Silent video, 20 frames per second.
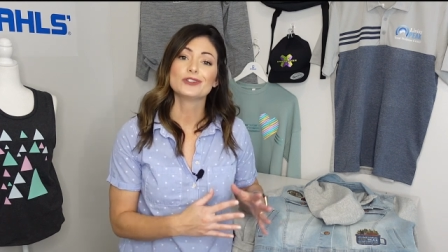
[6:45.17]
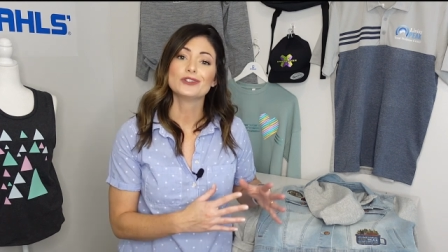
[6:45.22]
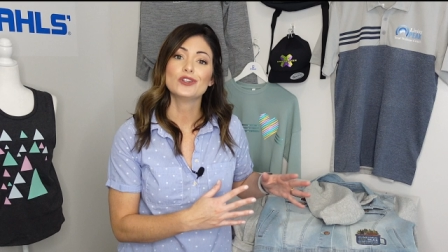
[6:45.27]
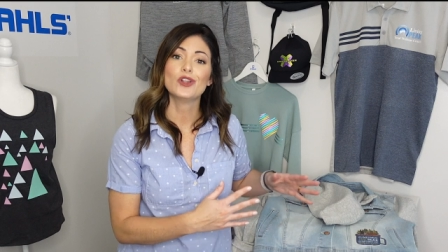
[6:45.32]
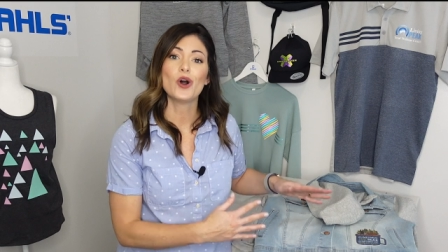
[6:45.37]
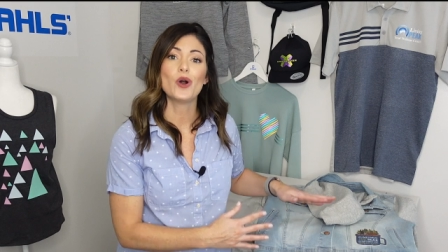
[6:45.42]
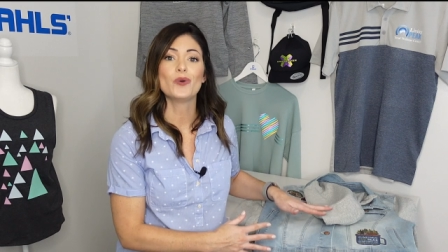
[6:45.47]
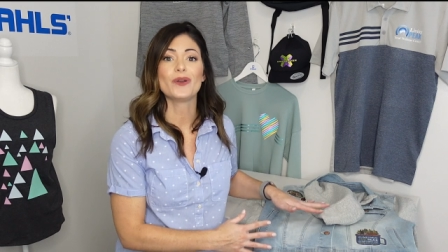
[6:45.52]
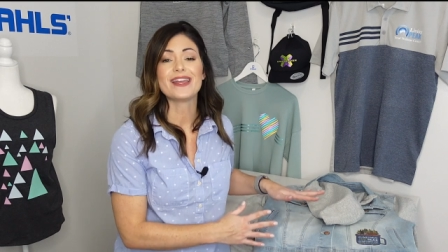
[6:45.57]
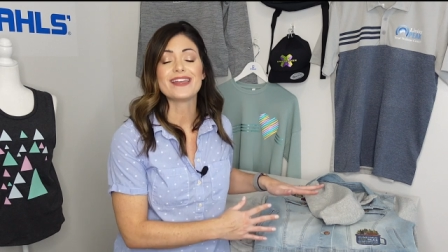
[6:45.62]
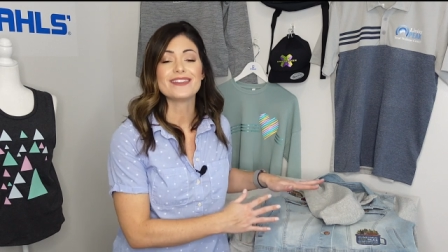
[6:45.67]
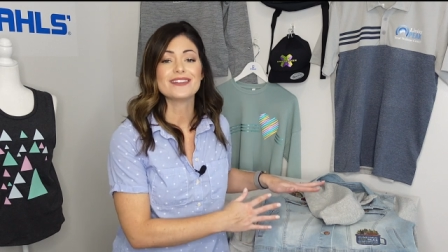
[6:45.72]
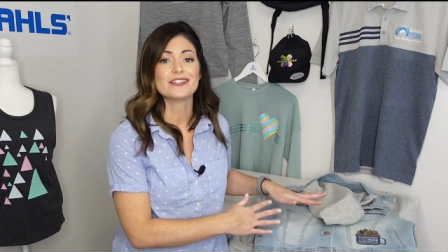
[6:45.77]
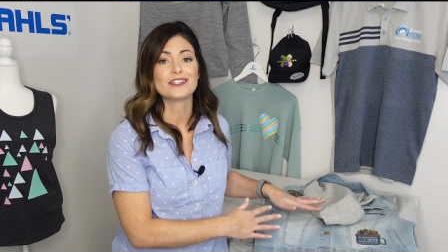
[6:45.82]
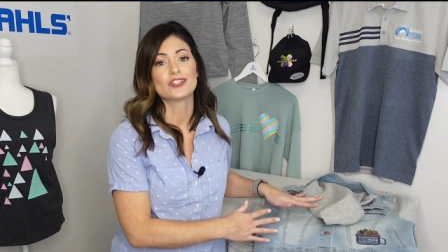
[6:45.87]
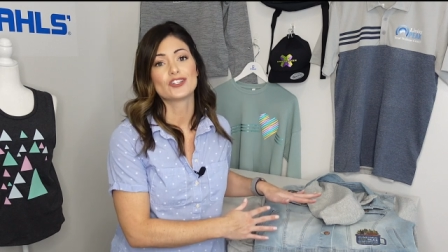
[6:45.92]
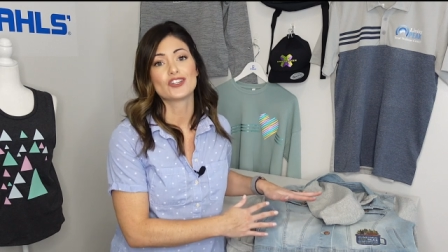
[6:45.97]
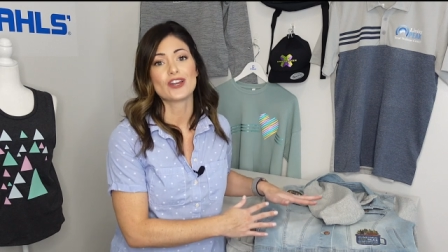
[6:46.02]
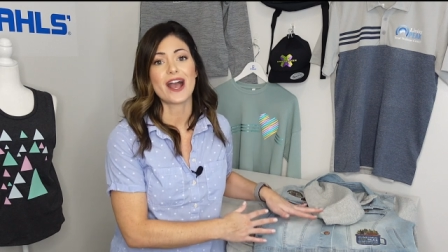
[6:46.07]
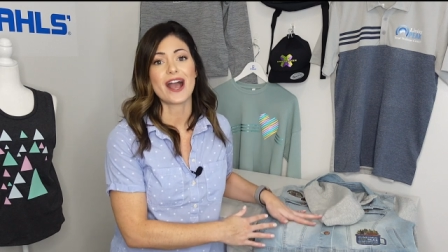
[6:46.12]
loading
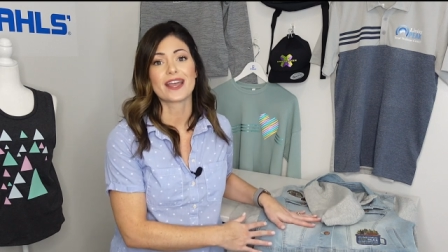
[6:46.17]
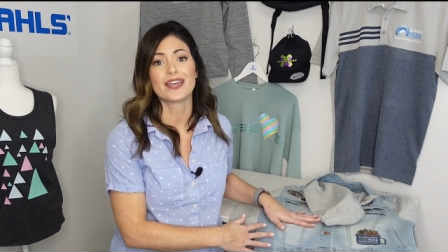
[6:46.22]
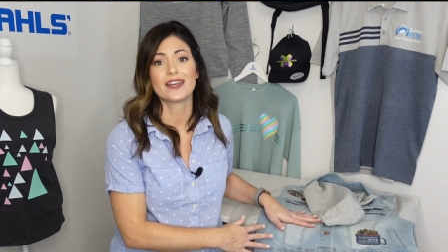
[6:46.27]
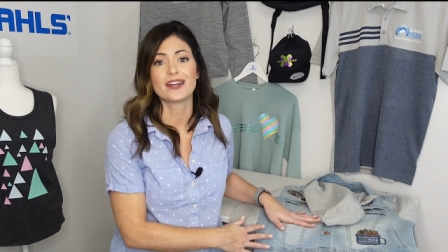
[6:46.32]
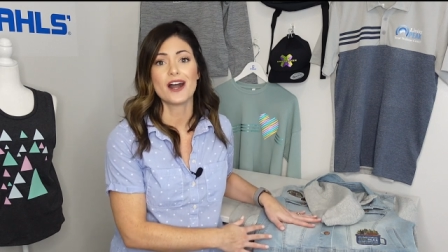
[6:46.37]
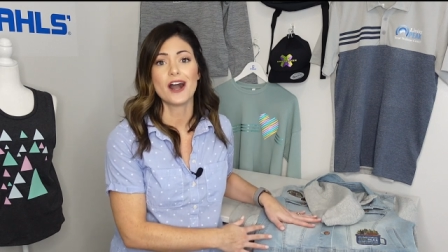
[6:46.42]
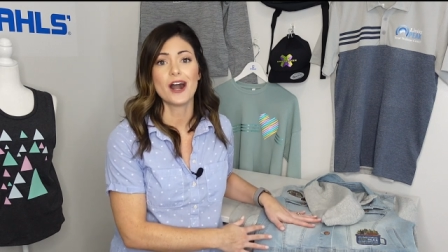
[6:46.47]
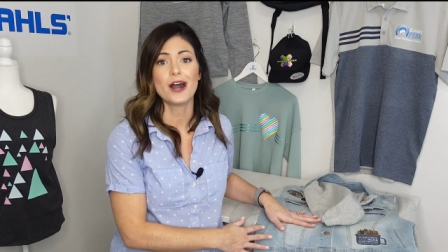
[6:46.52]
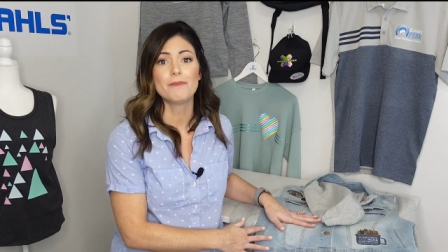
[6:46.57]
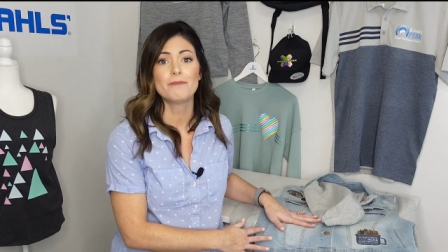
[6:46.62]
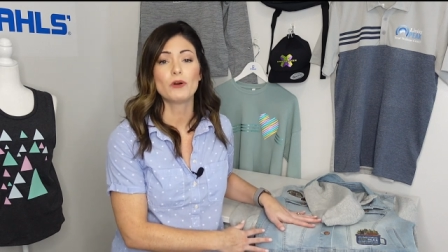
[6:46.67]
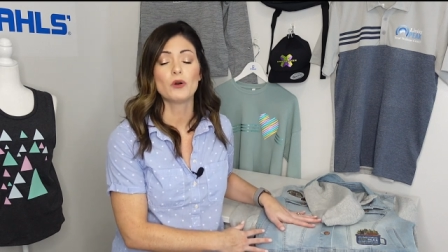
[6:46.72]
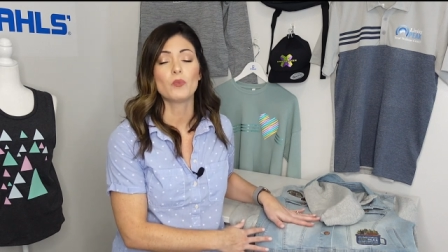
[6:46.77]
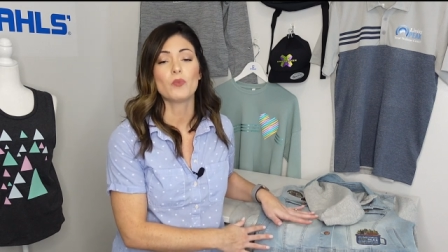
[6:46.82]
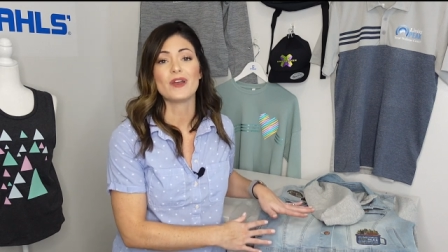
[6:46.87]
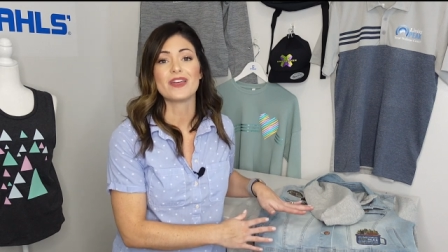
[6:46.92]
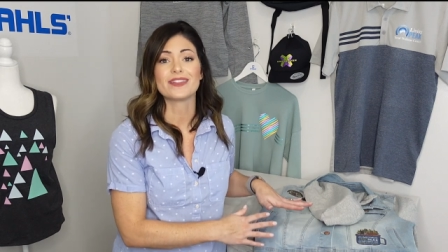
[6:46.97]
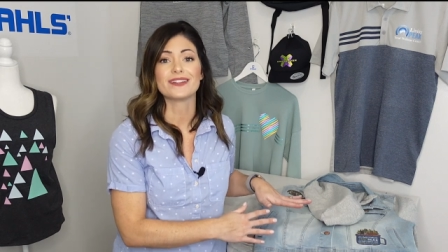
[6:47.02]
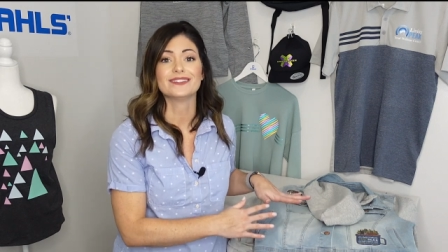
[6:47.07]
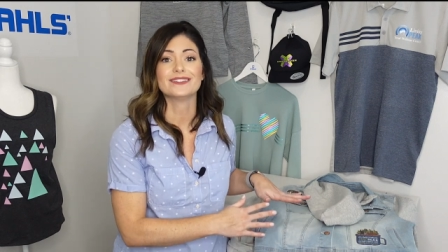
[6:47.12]
this jacket up
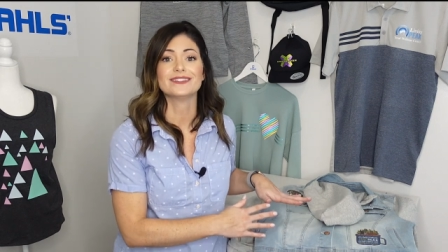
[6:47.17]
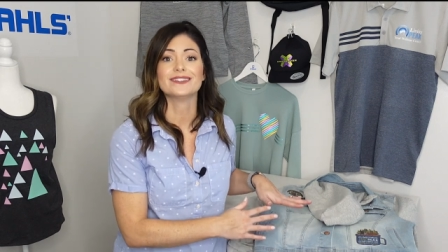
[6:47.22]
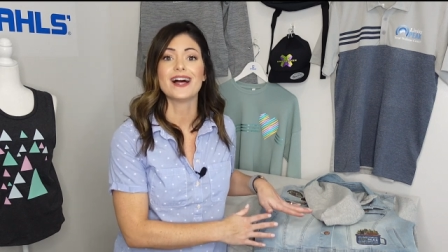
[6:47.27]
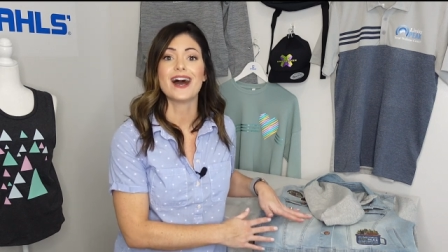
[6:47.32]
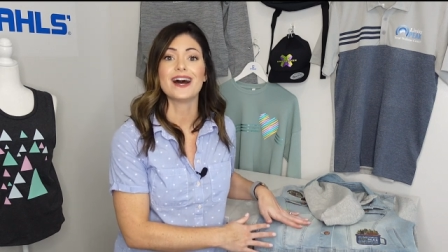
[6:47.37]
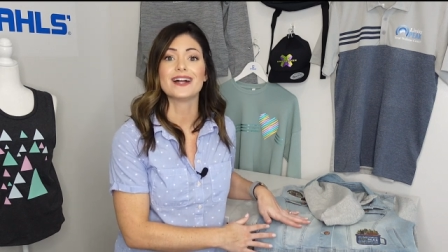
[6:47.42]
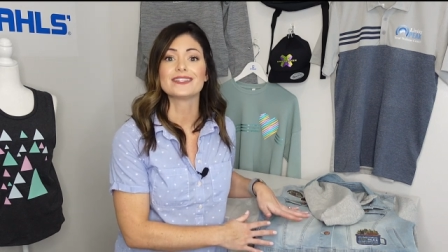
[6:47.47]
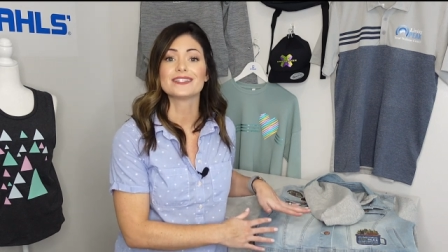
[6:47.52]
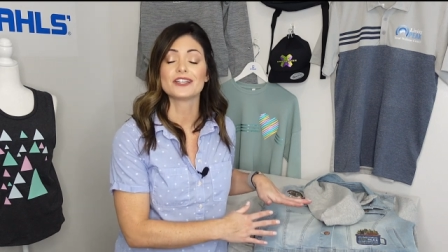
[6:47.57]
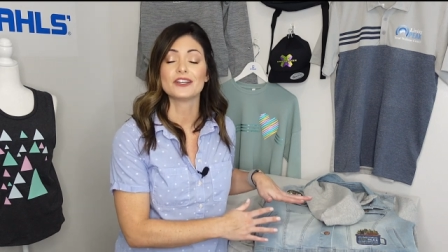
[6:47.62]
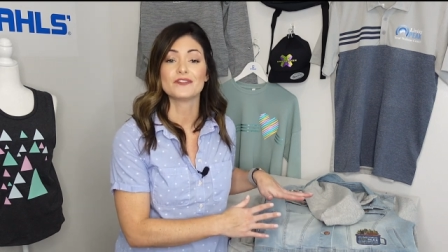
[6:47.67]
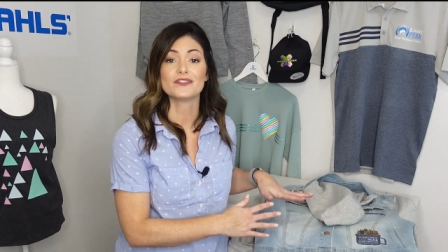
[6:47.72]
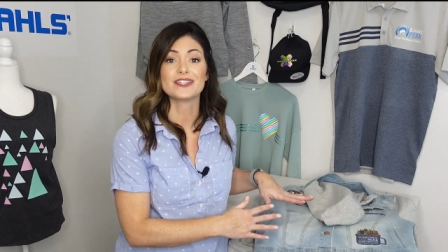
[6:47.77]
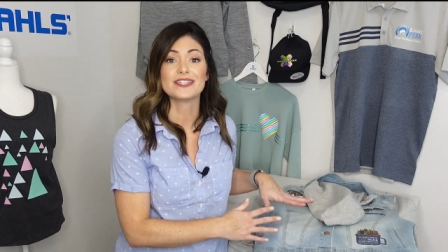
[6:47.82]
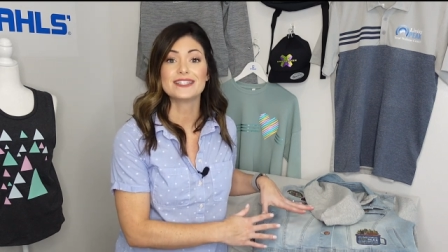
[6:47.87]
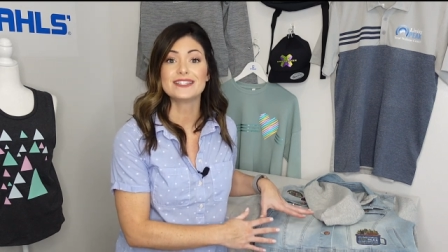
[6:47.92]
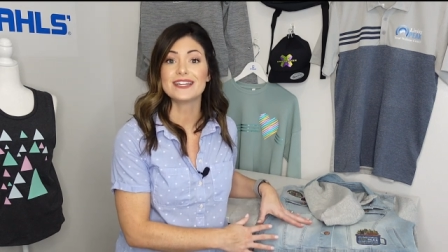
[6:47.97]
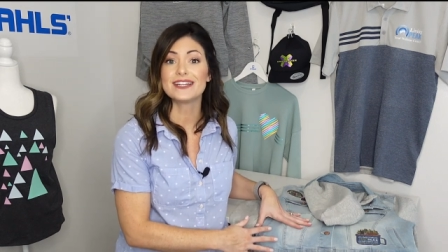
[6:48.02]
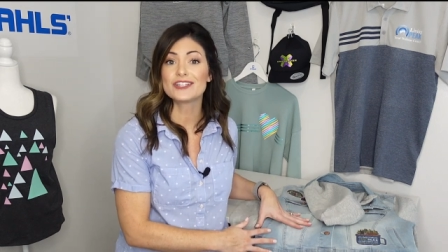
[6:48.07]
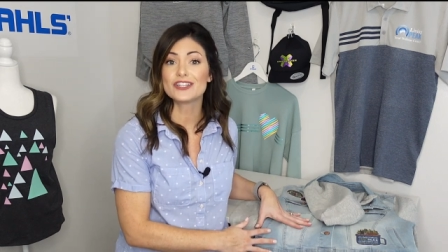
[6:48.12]
with lots of
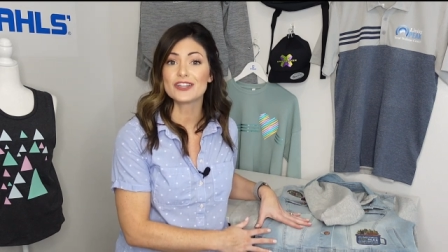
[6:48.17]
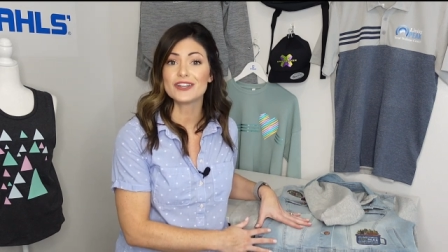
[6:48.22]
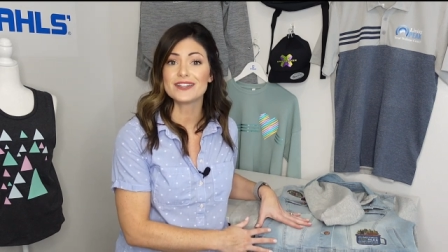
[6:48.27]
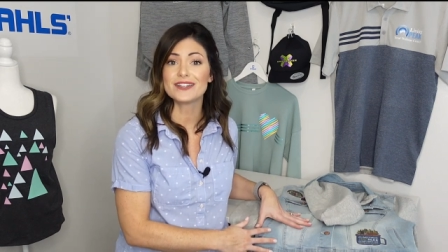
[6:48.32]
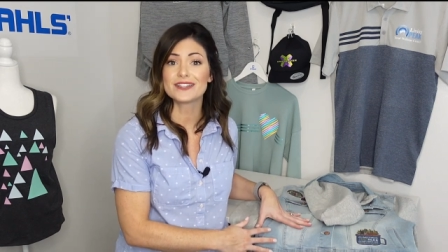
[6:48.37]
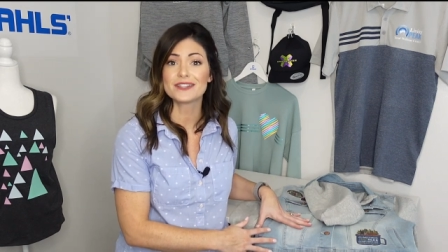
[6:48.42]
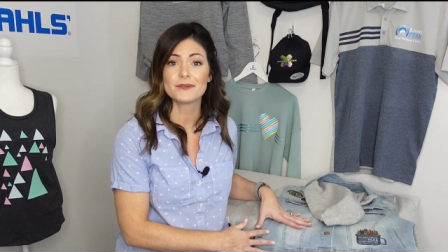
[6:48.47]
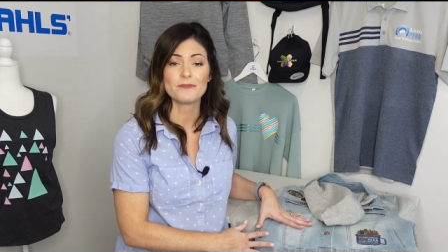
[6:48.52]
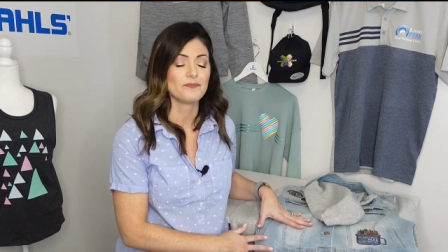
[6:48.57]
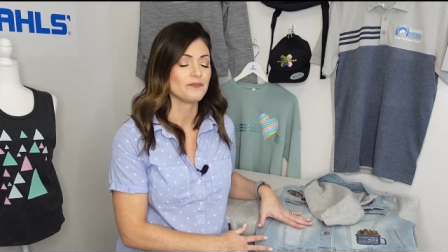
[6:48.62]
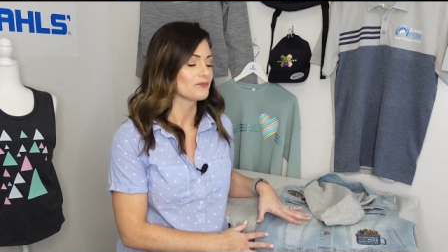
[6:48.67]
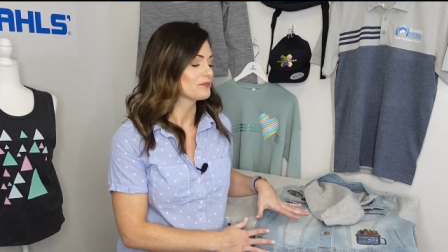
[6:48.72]
stitches